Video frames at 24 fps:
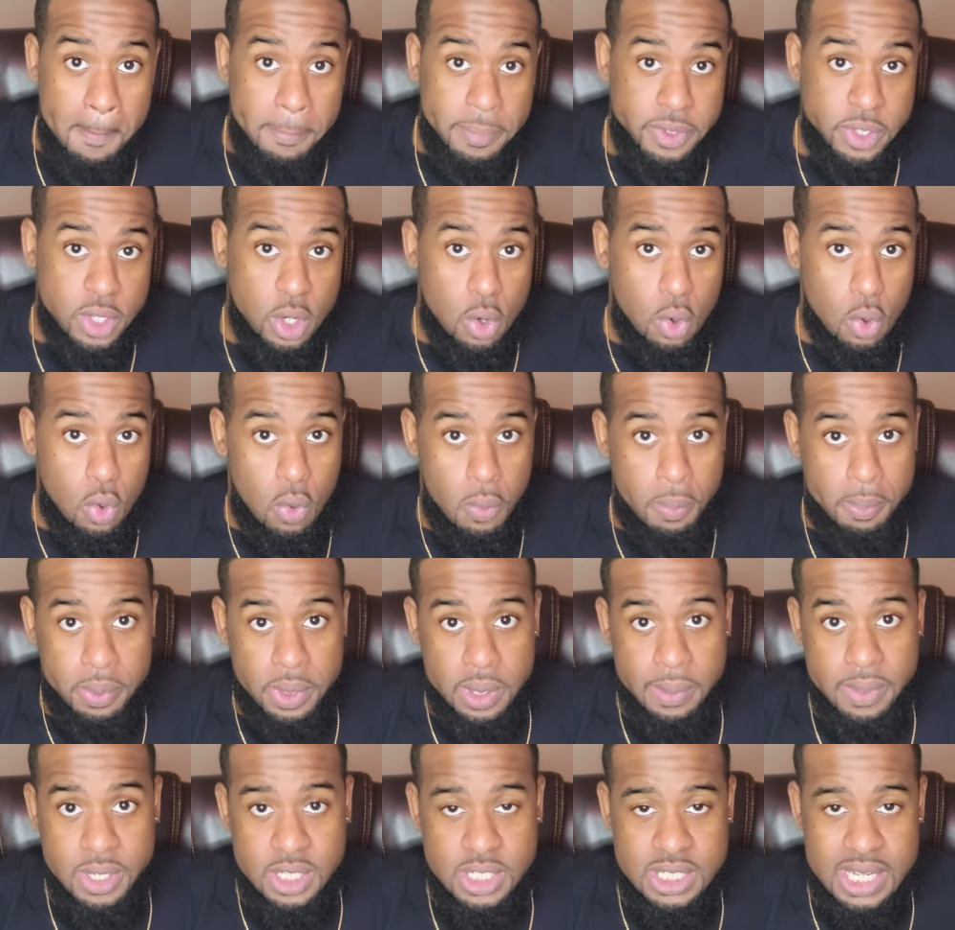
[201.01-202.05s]
So
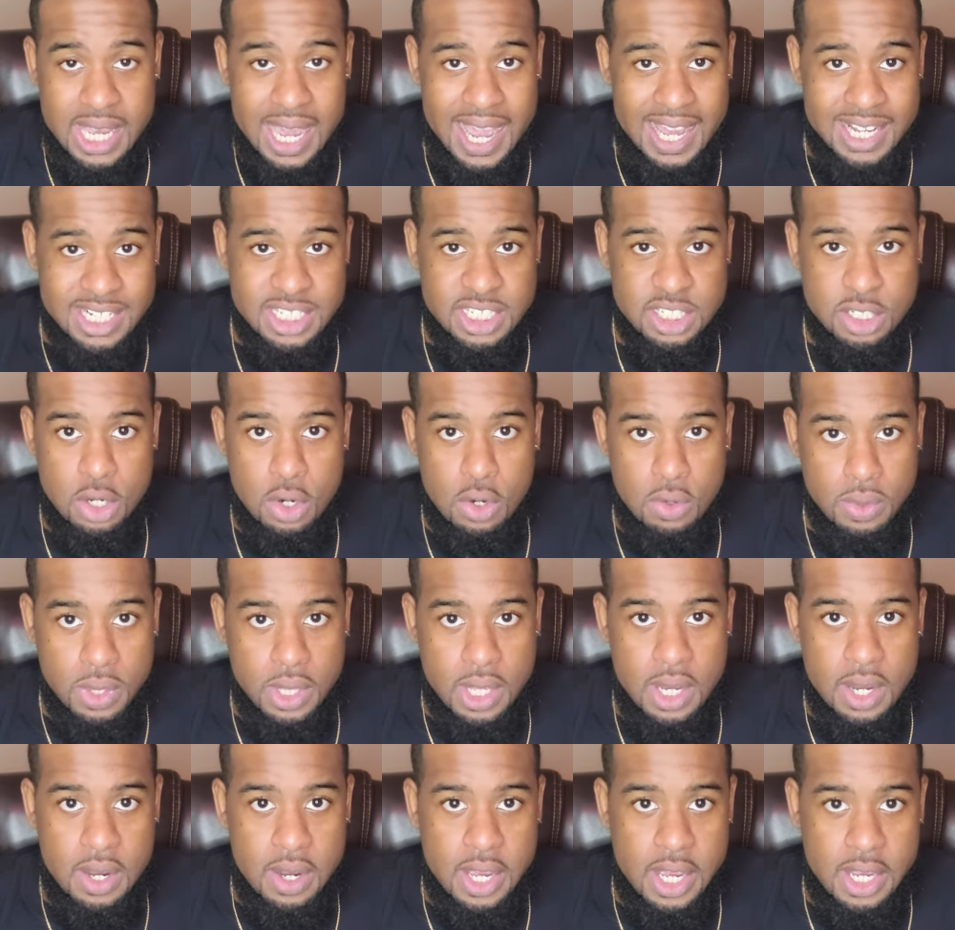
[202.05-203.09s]
pretty much I just go
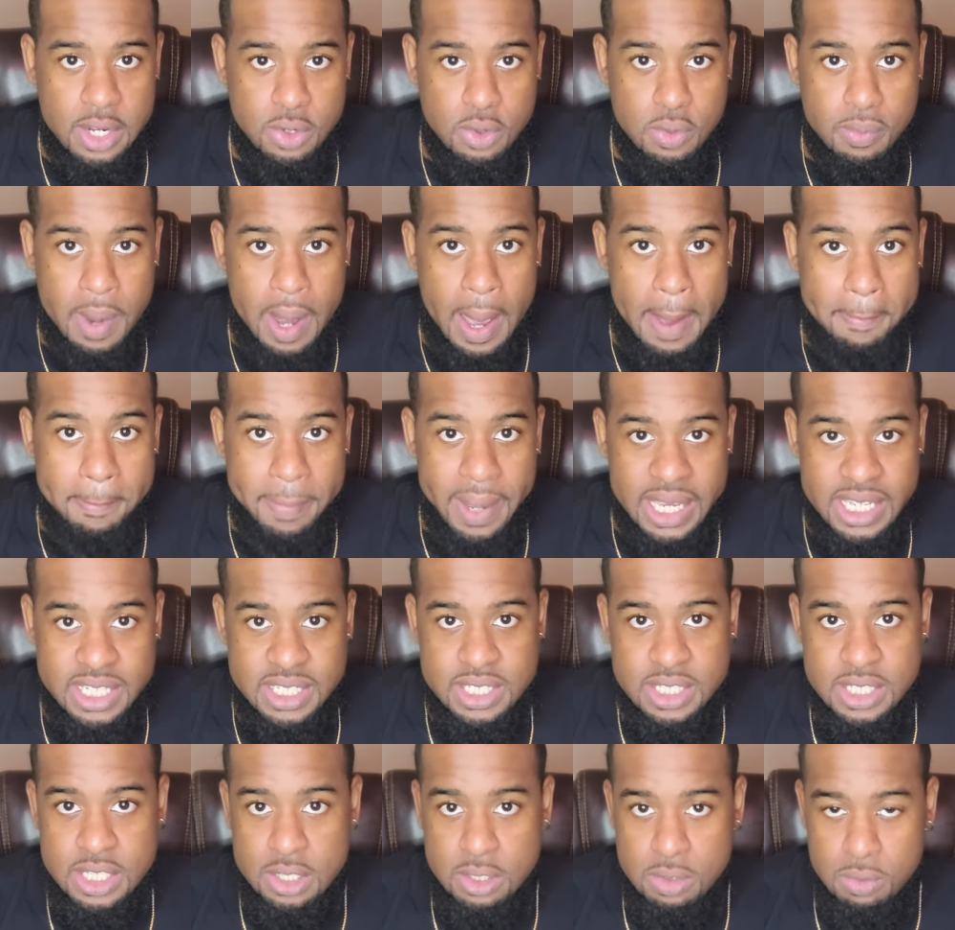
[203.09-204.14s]
there and do my
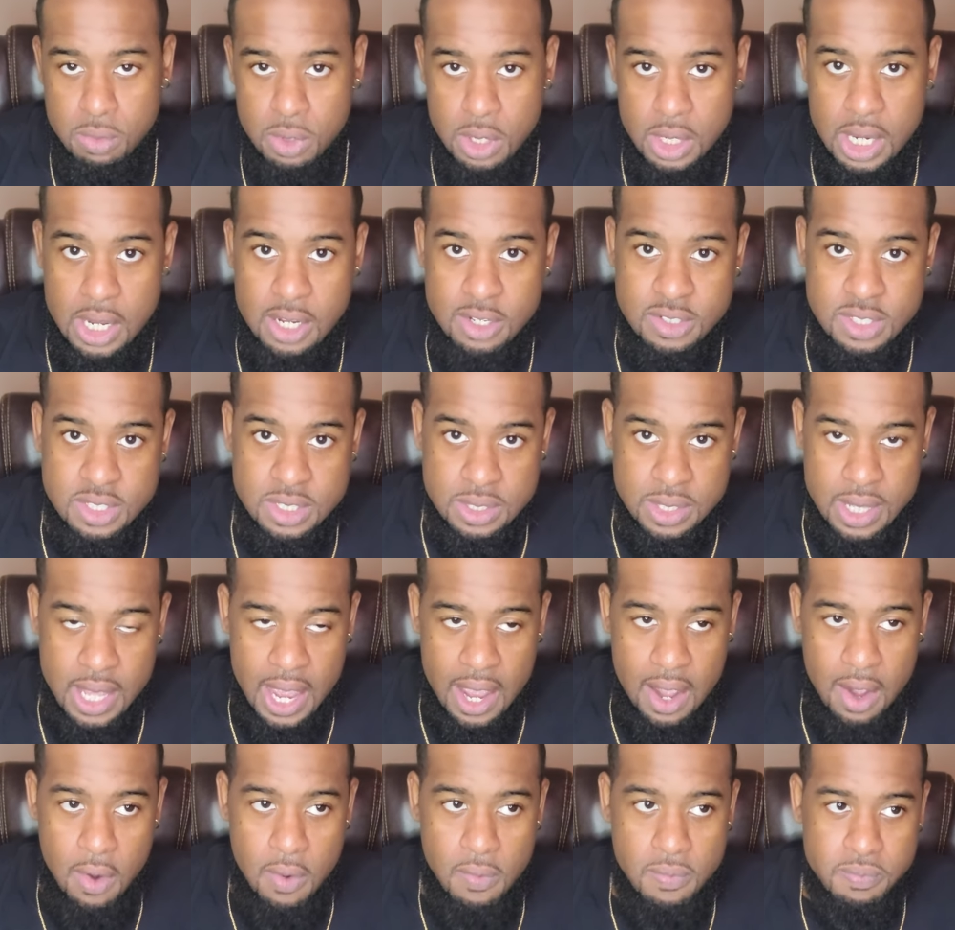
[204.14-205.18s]
basic workouts.
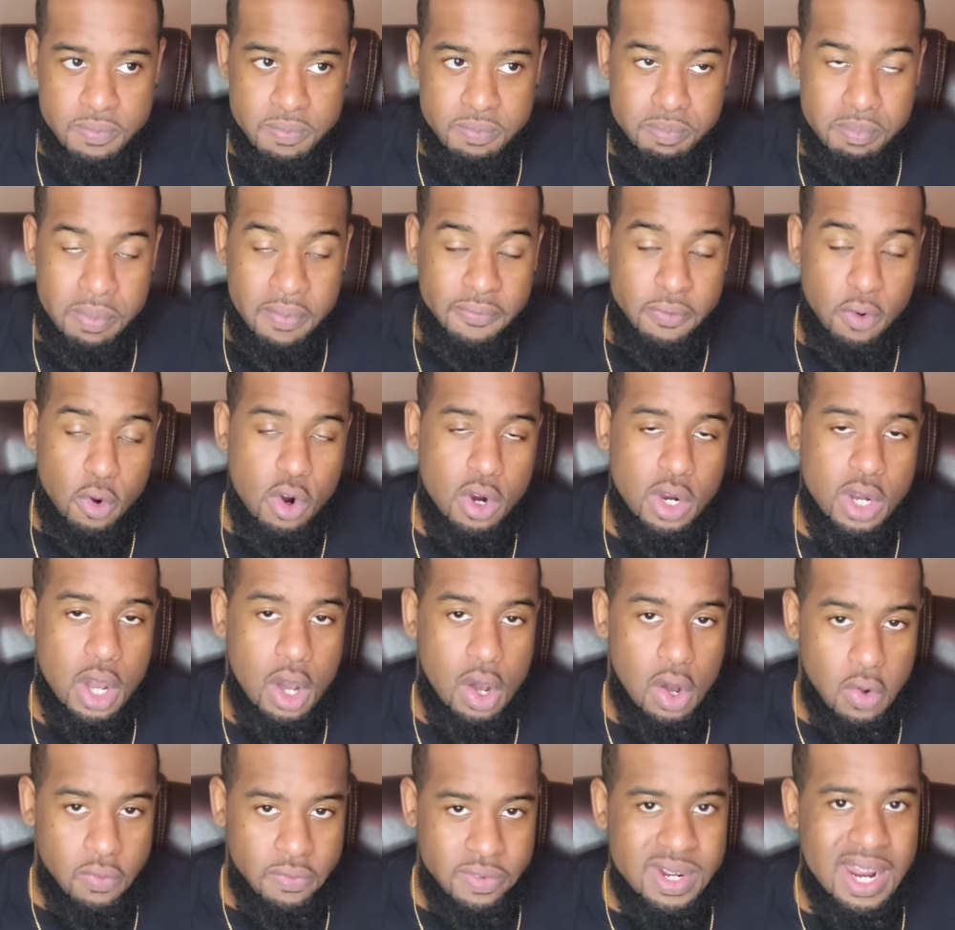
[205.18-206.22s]
Now, before
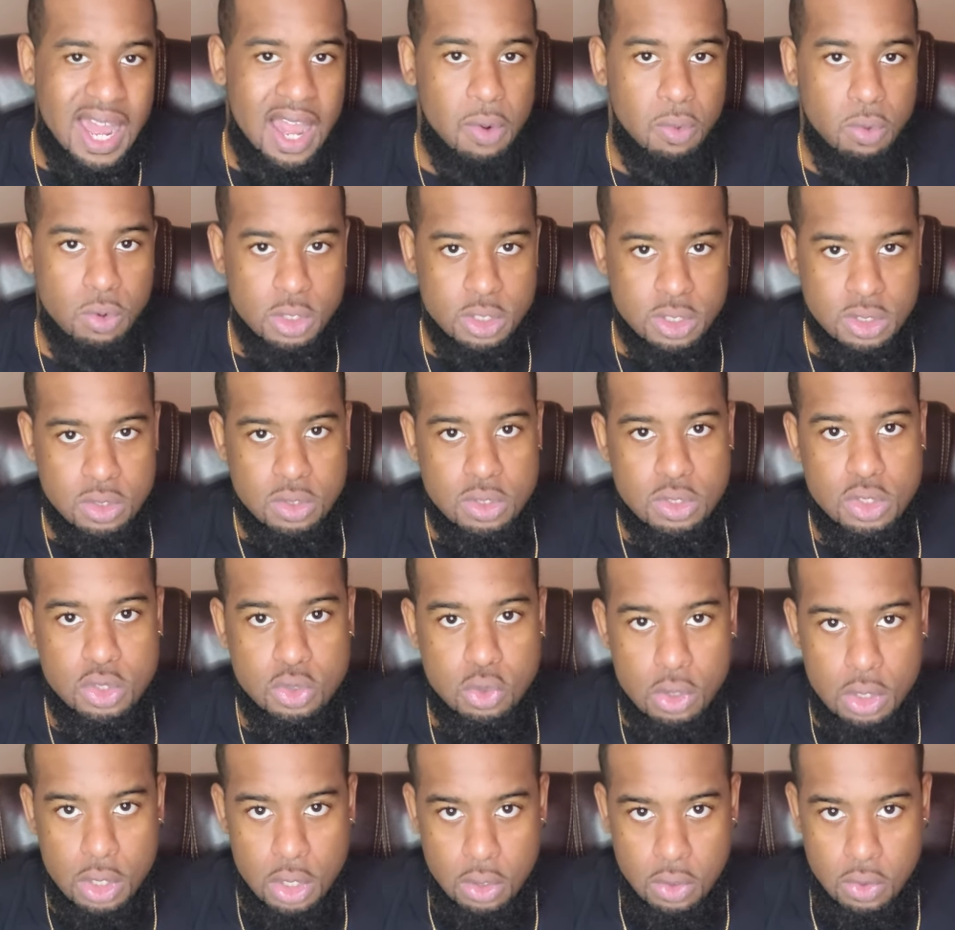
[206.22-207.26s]
COVID, I was going
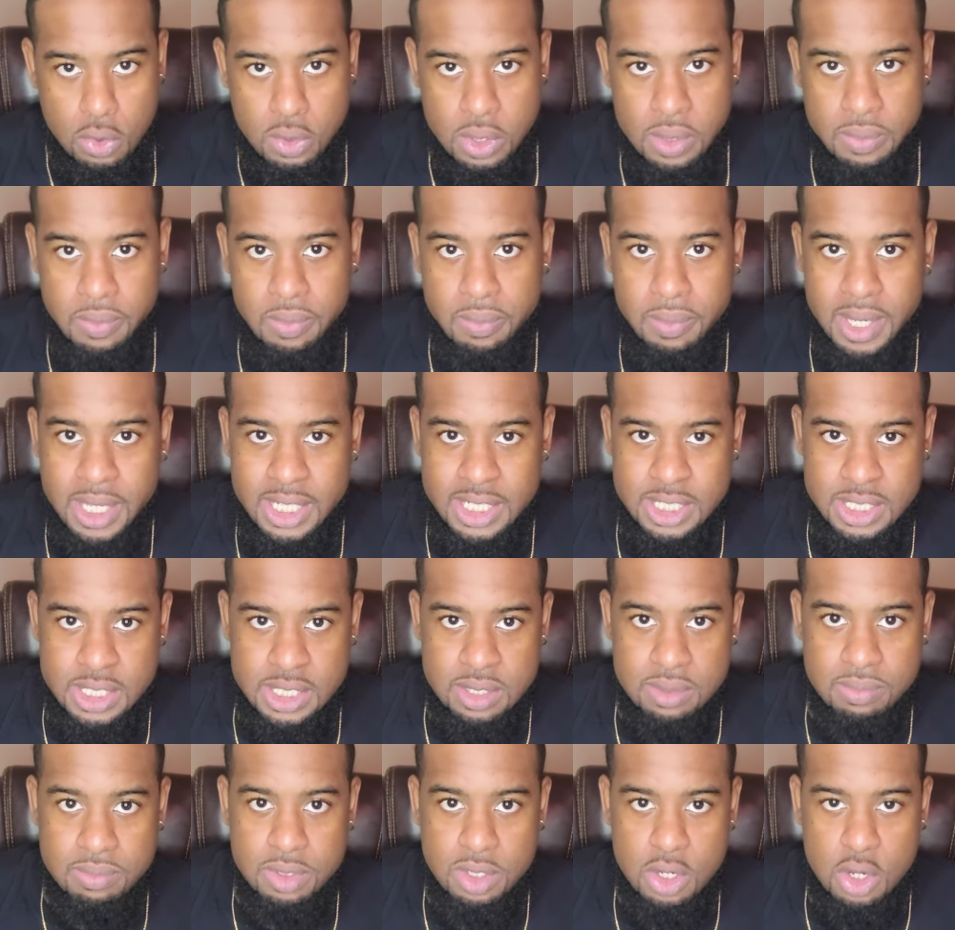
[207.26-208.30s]
to a local MMA
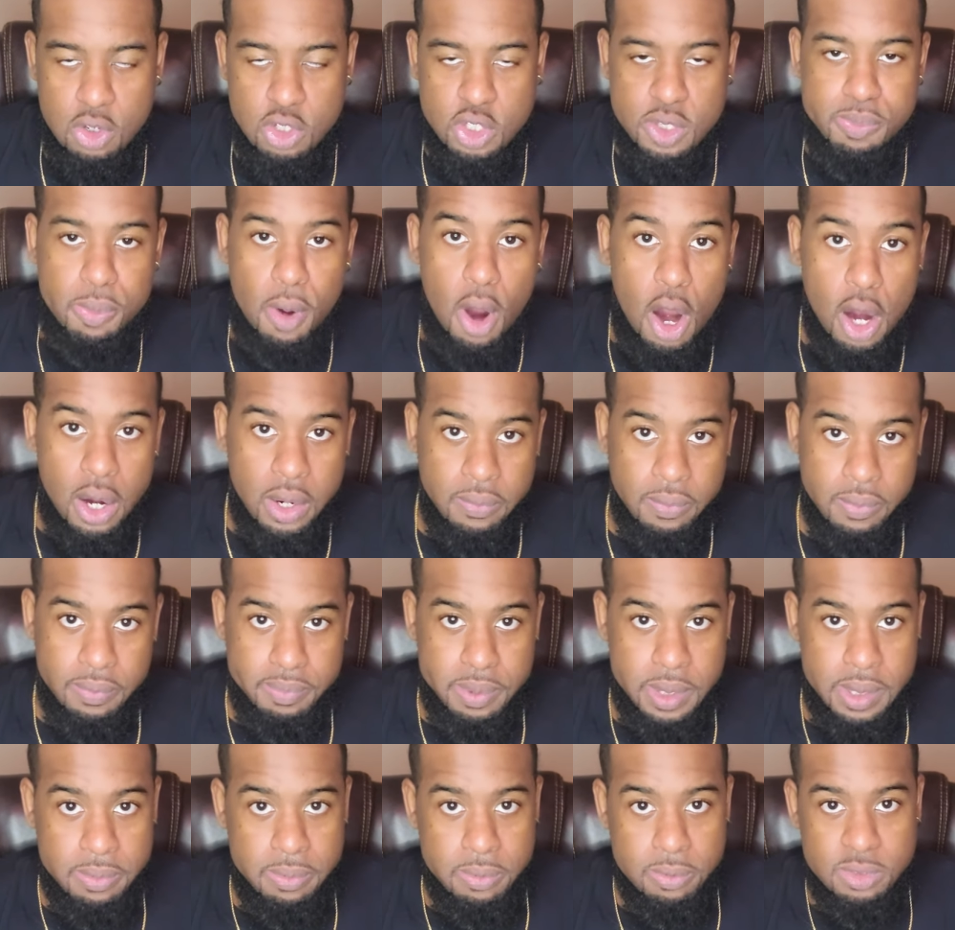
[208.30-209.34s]
gym, you know, sparring with
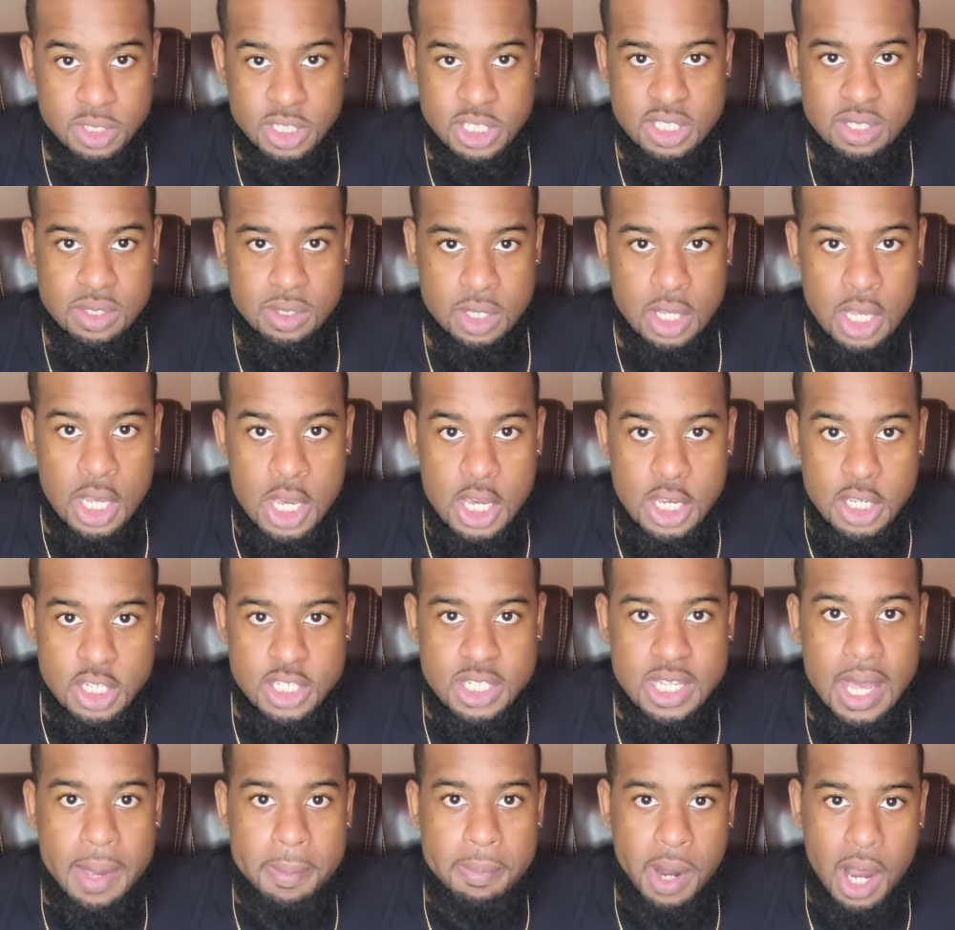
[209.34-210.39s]
people just to
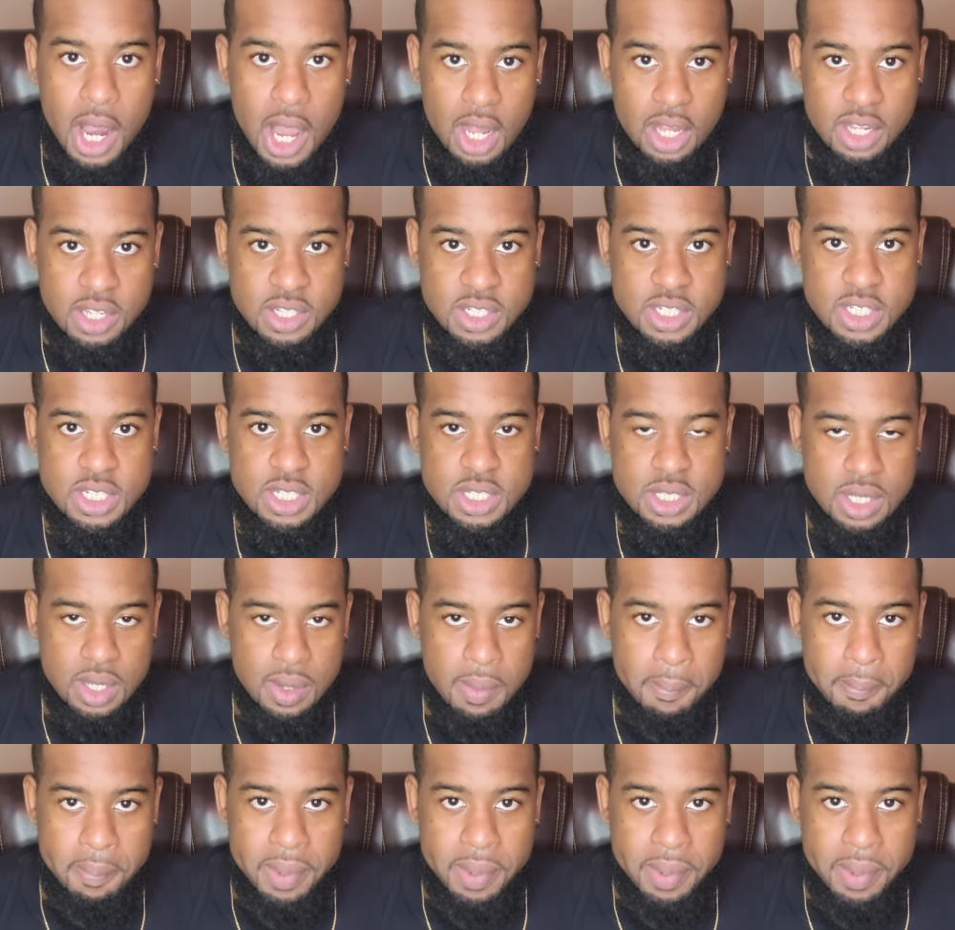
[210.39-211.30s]
stay polished.